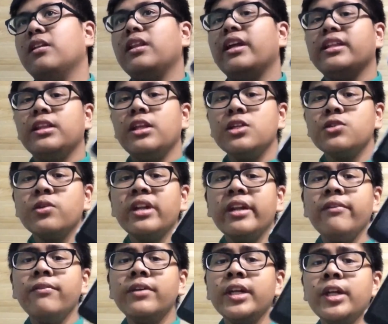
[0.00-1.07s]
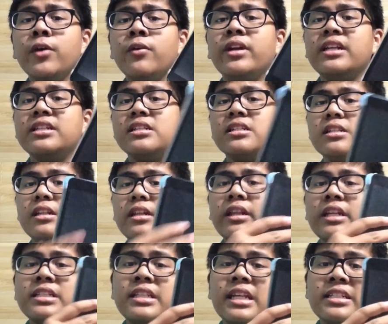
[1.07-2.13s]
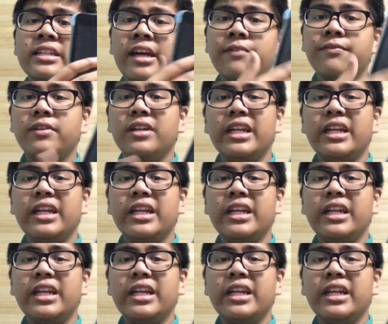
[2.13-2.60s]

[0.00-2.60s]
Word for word: like this one even though this is this doesn't have